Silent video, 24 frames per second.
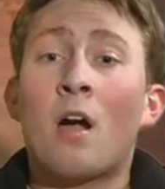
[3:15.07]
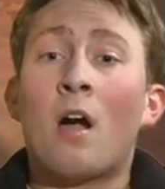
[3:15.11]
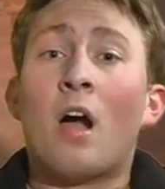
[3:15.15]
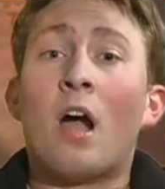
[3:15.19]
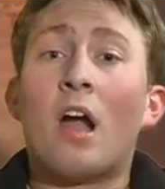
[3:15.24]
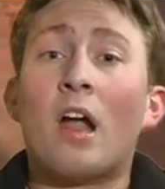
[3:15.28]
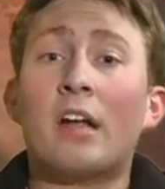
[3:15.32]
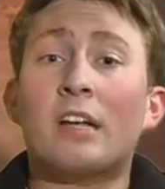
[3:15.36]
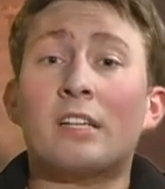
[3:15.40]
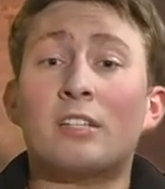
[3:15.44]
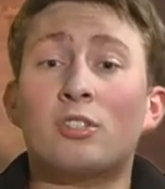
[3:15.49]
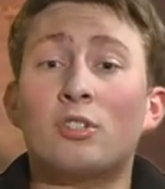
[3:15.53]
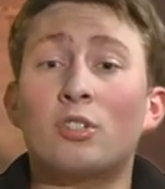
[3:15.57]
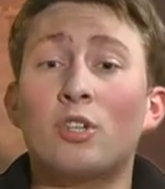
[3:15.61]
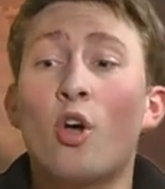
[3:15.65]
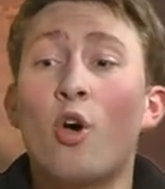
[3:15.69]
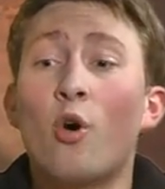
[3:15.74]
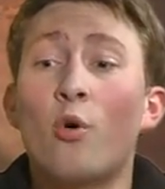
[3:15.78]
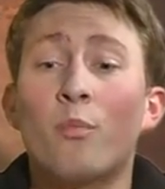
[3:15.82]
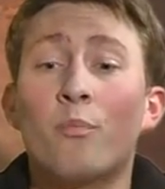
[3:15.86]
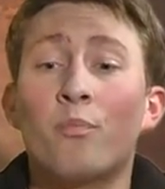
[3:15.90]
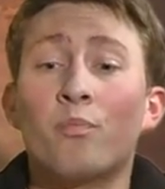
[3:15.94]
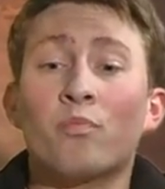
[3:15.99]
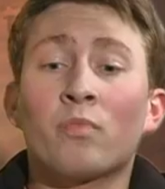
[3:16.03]
All right,
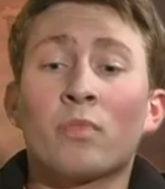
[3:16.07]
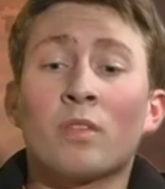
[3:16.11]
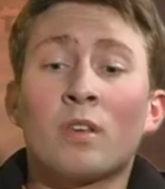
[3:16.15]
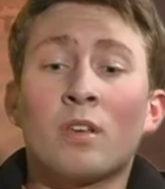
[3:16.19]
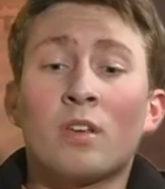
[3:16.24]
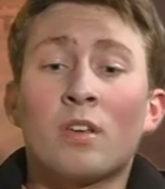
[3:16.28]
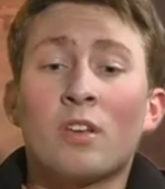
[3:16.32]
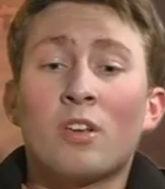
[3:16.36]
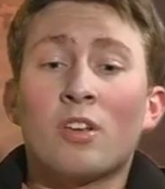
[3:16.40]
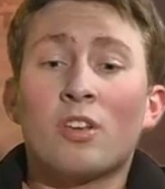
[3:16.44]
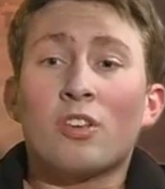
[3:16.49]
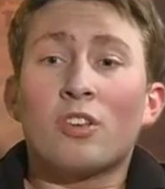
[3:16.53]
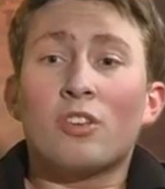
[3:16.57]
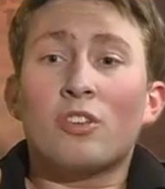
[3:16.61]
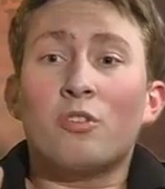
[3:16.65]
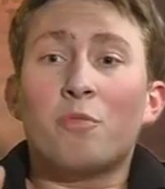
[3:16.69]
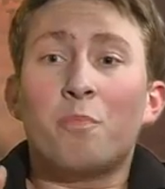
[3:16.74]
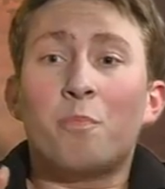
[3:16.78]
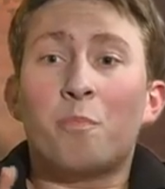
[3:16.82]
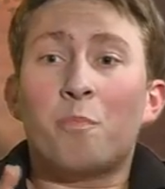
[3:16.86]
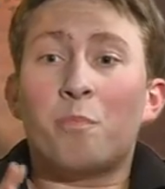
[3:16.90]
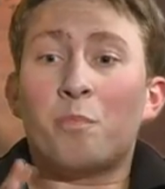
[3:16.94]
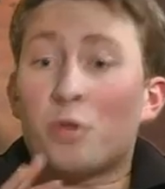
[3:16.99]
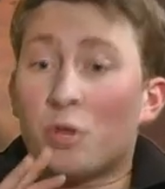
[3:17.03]
so
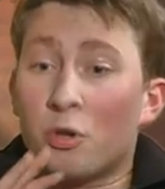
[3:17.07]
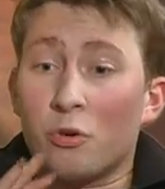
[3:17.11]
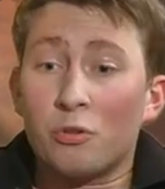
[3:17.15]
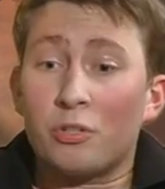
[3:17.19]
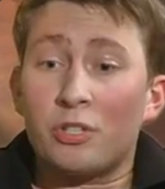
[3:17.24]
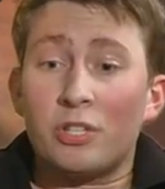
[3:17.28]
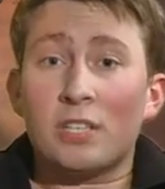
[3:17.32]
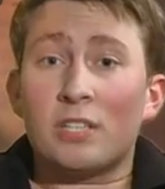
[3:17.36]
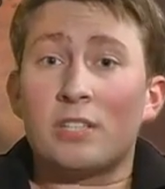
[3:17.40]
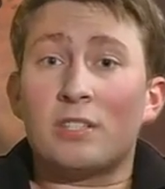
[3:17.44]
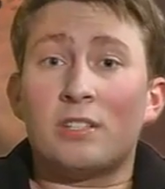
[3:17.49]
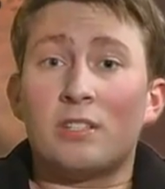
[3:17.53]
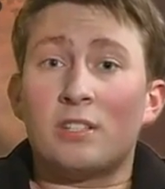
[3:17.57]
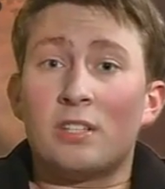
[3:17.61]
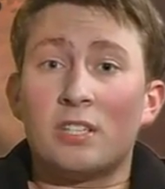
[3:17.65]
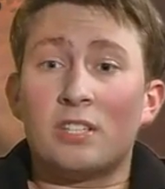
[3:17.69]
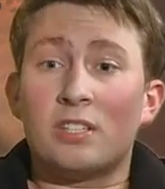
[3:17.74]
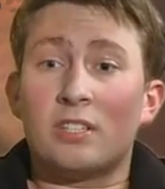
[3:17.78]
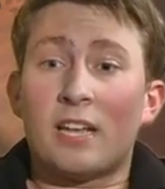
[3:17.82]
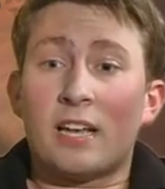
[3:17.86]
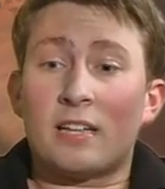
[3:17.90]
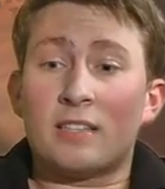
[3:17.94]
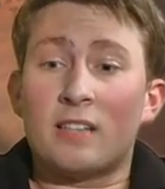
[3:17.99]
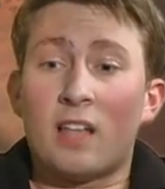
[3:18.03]
you use this
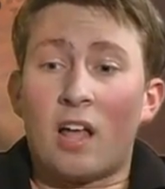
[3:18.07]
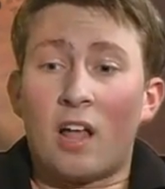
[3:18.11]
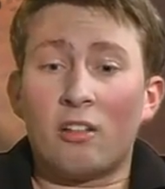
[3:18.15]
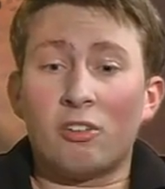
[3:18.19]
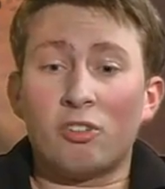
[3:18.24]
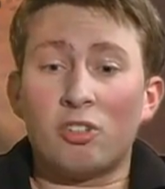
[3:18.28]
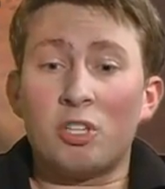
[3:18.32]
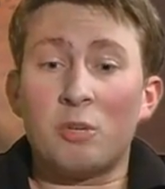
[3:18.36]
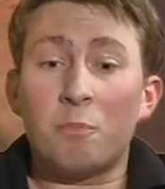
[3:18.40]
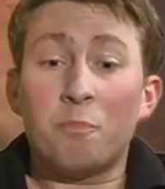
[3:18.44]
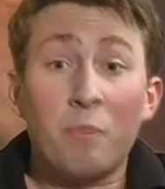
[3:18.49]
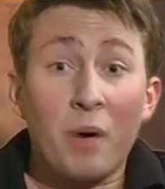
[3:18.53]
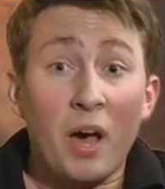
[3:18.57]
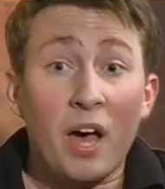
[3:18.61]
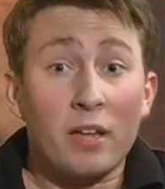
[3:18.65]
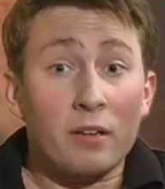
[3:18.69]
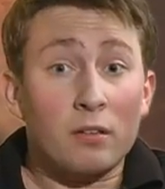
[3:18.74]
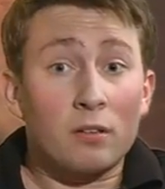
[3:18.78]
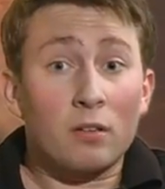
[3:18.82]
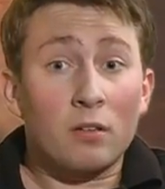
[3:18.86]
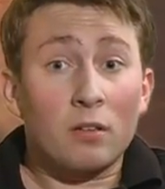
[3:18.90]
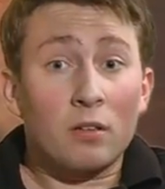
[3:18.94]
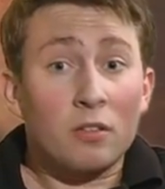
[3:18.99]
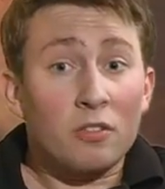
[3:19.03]
technology,
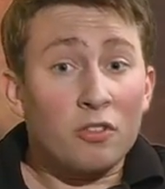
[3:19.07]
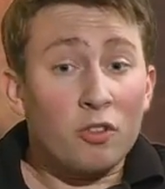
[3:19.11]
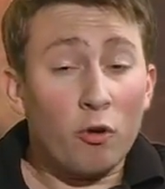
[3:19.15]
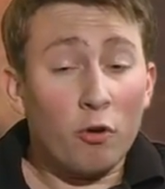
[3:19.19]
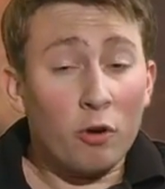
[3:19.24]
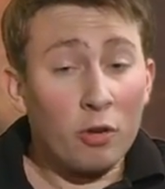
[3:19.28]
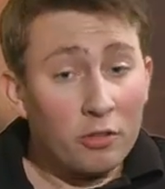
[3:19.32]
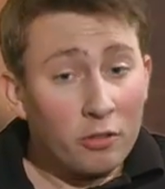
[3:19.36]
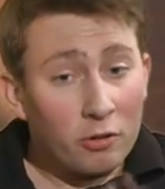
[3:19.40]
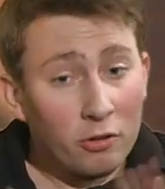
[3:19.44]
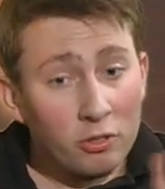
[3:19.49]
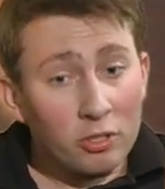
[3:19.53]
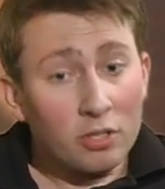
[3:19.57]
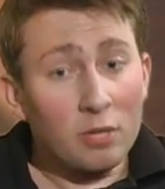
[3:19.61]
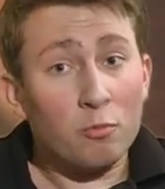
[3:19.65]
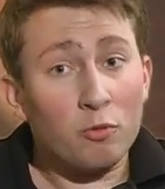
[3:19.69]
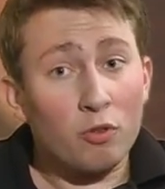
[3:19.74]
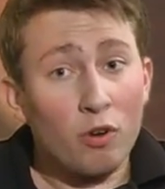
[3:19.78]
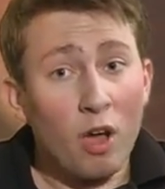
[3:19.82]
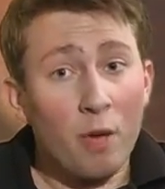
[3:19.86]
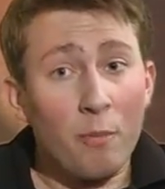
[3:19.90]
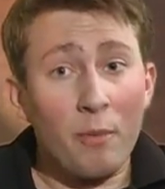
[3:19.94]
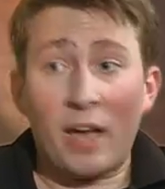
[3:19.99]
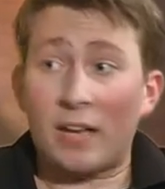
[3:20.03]
but there are some
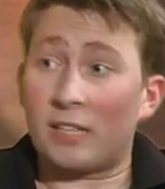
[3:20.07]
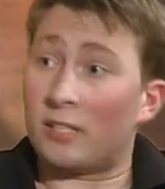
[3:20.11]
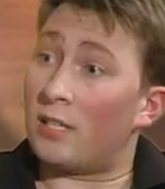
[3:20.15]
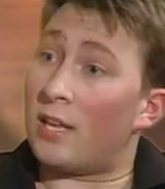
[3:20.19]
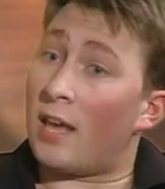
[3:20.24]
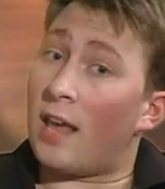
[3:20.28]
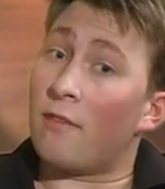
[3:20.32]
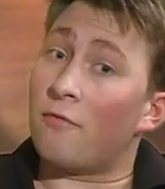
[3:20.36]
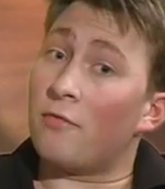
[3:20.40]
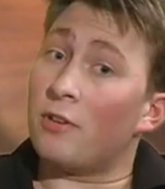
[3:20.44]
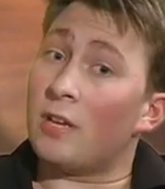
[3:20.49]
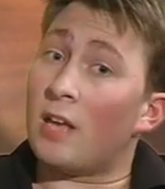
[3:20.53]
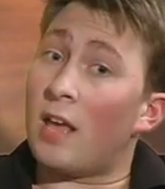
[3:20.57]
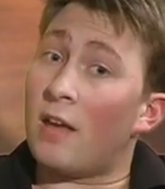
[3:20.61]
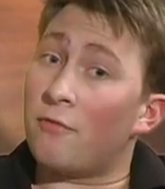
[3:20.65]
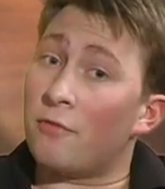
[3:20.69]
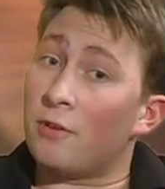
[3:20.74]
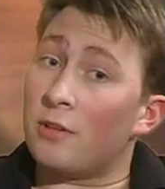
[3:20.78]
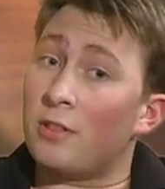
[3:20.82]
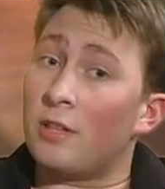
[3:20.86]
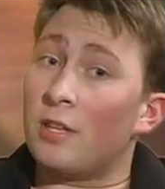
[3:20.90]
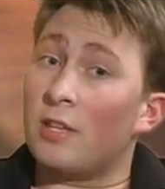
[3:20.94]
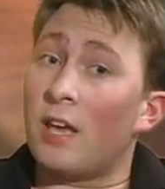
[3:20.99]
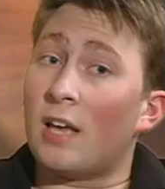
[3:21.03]
drawbacks to
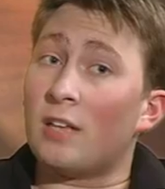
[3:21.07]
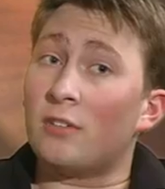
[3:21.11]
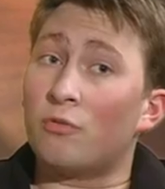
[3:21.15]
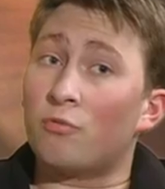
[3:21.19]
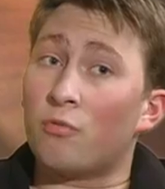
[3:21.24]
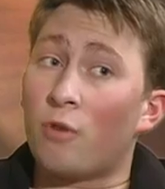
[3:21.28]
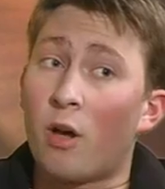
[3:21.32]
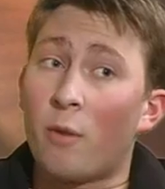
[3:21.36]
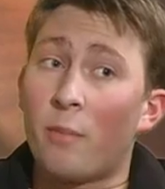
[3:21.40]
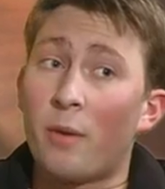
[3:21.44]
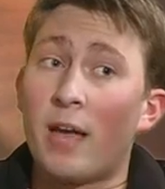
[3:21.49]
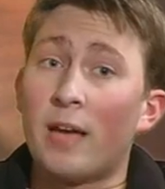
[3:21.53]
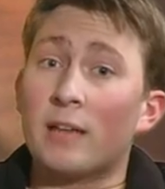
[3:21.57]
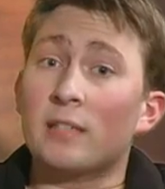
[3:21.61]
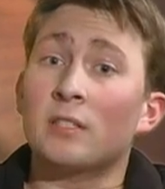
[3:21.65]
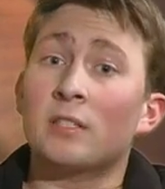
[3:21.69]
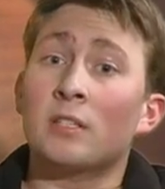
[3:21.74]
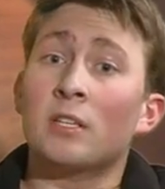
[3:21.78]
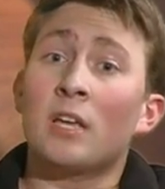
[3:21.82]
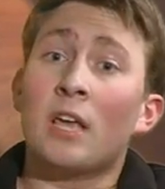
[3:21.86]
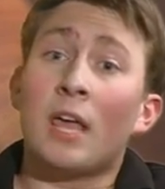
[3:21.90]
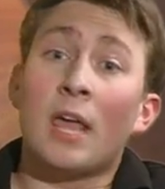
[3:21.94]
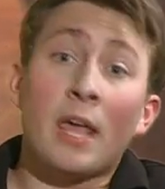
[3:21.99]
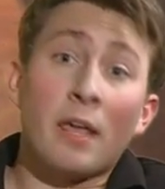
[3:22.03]
everything has
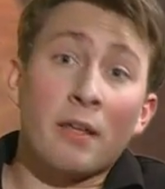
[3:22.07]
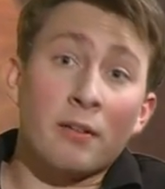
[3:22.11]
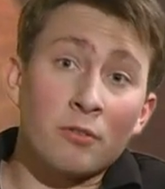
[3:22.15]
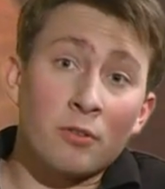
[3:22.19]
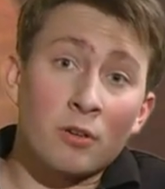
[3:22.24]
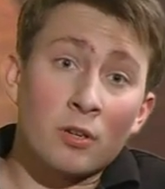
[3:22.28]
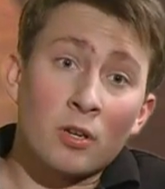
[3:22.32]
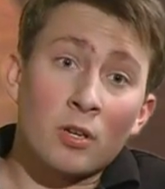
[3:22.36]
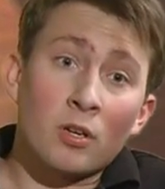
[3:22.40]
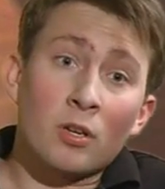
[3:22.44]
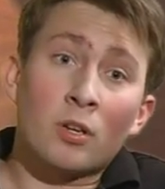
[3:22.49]
drawbacks and